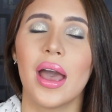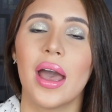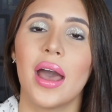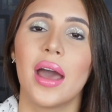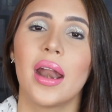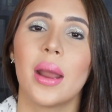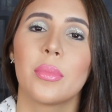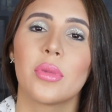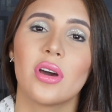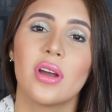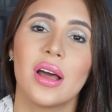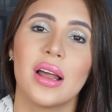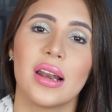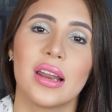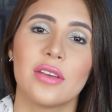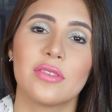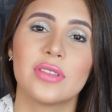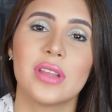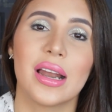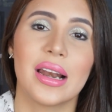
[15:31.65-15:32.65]
and I'm gonna
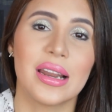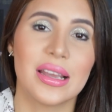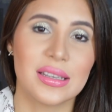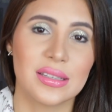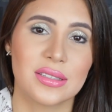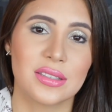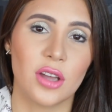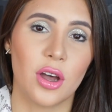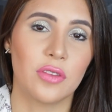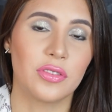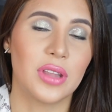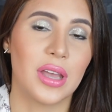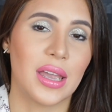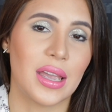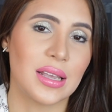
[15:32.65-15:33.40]
leave the list of the